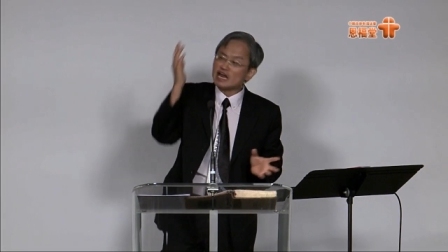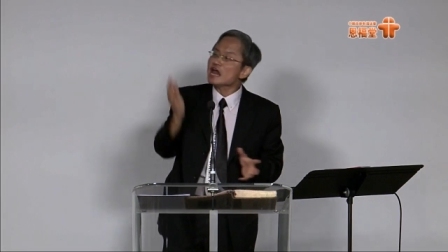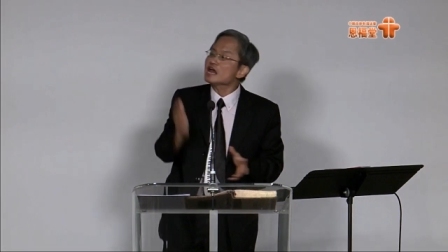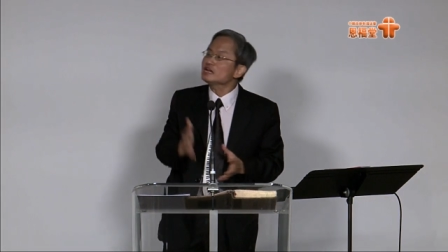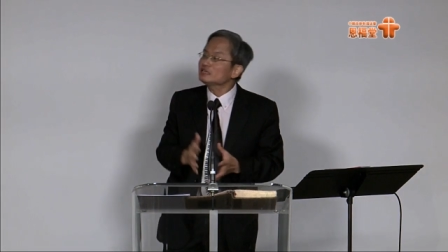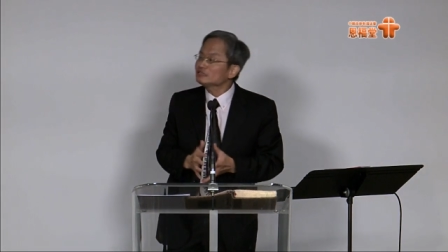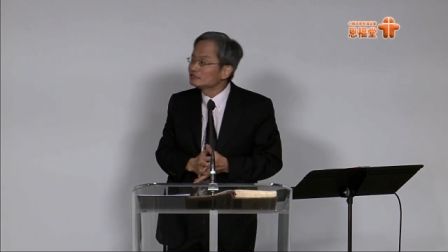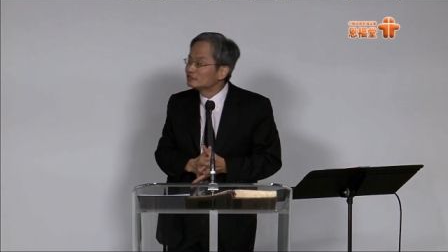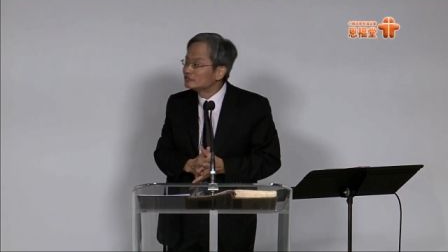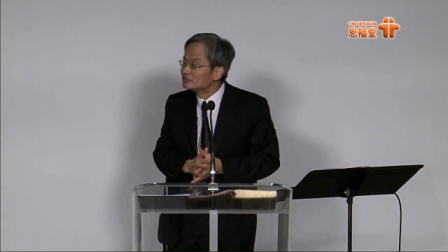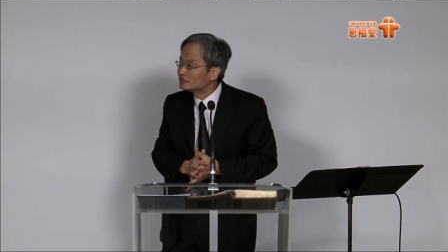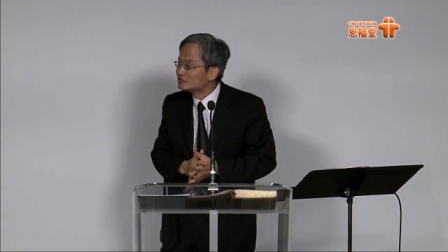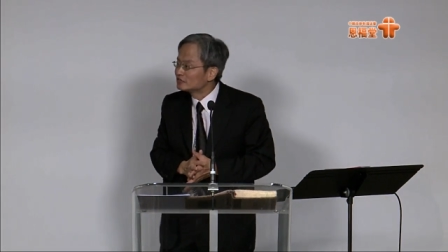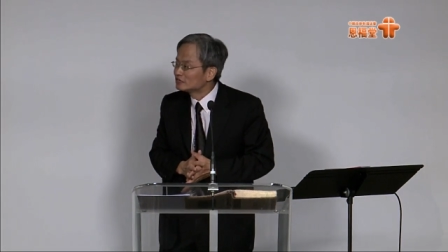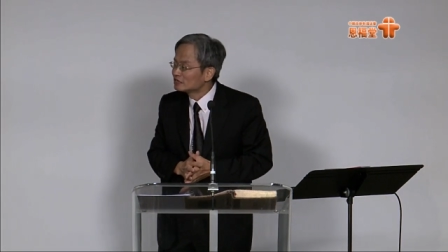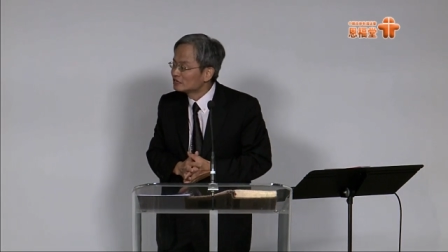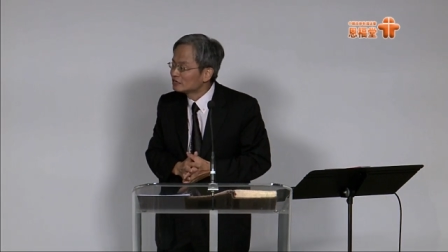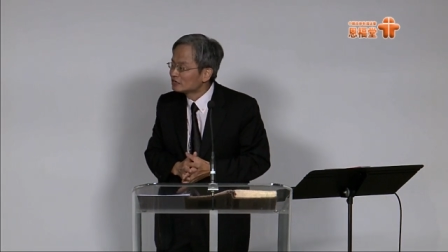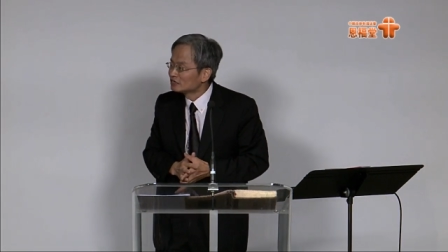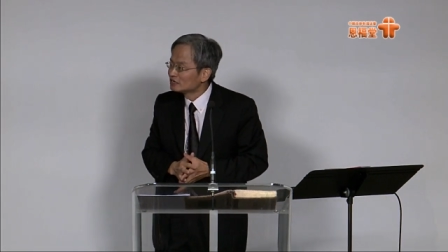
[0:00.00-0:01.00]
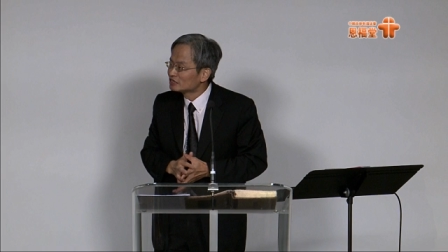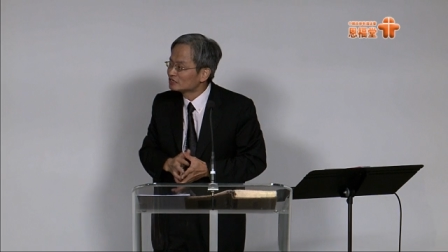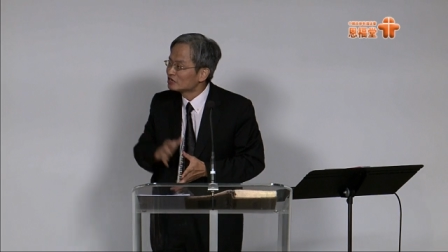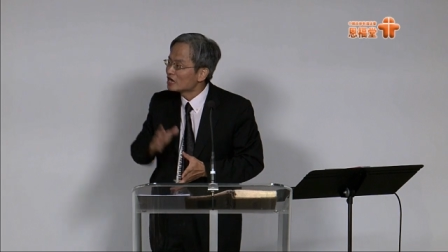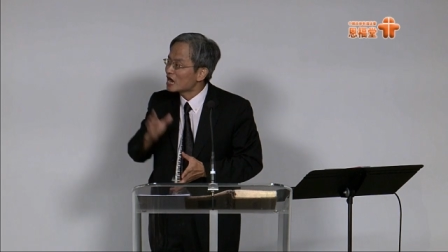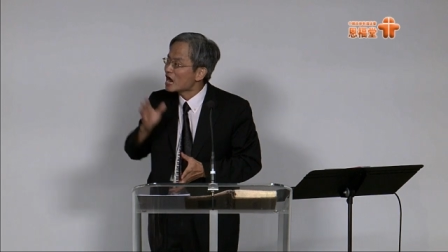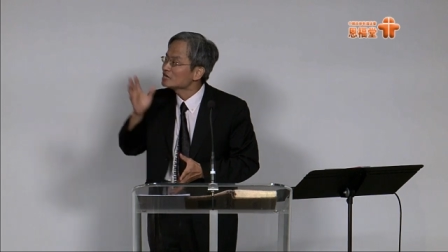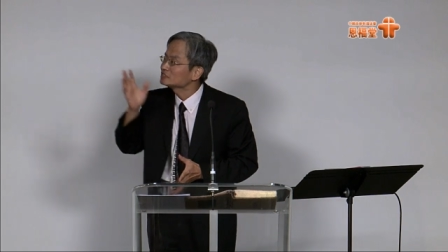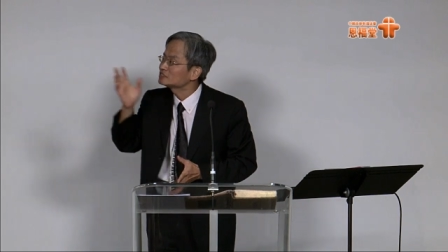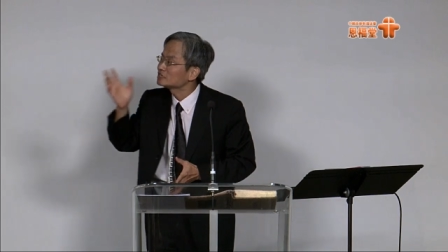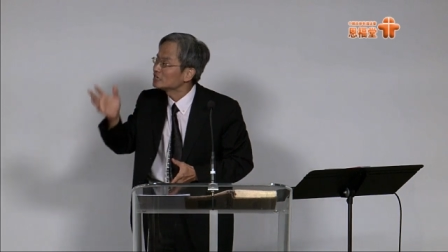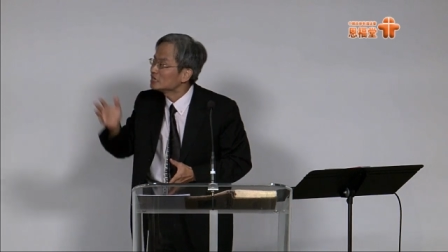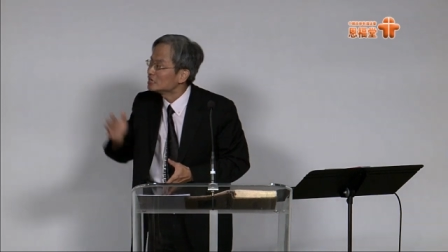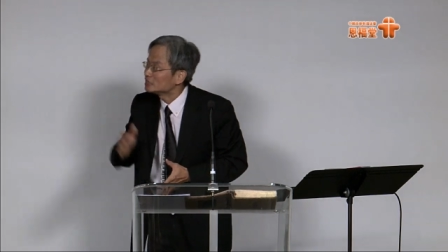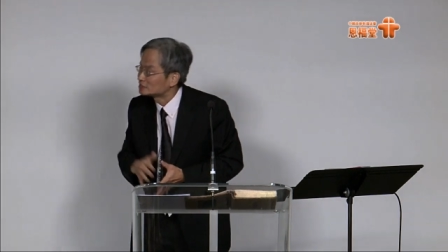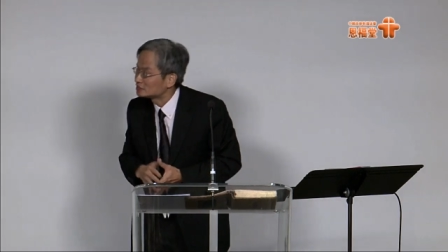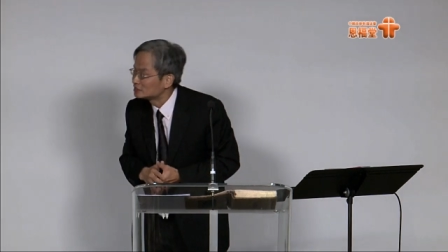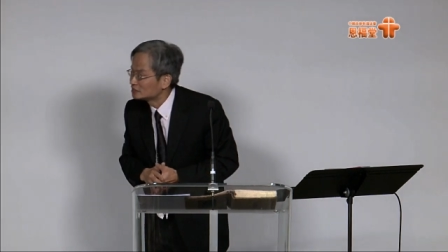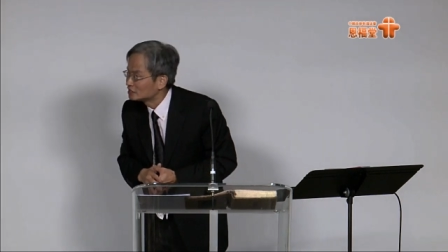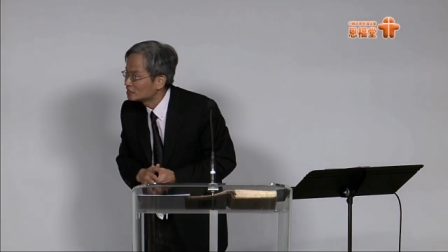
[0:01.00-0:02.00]
end, the answer is
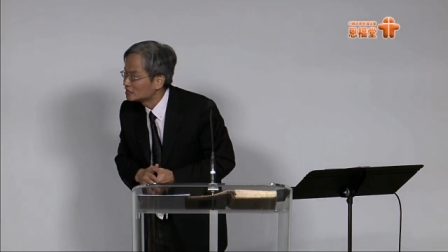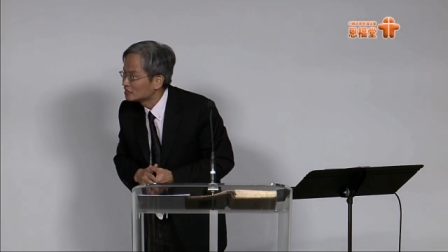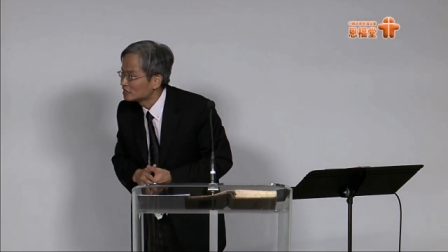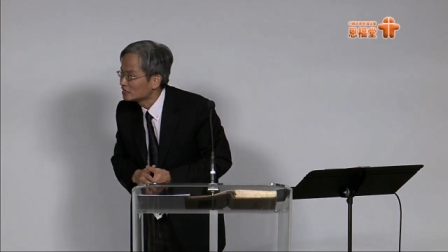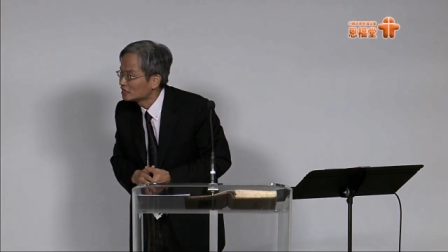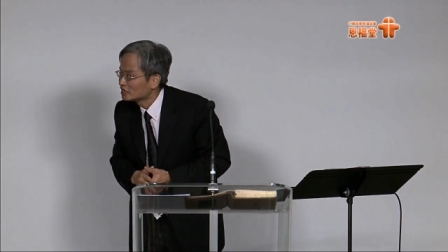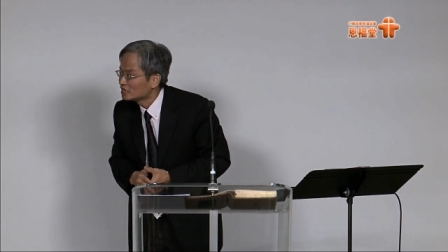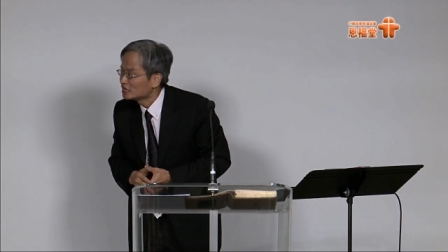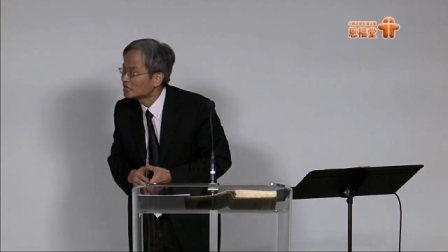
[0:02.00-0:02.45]
he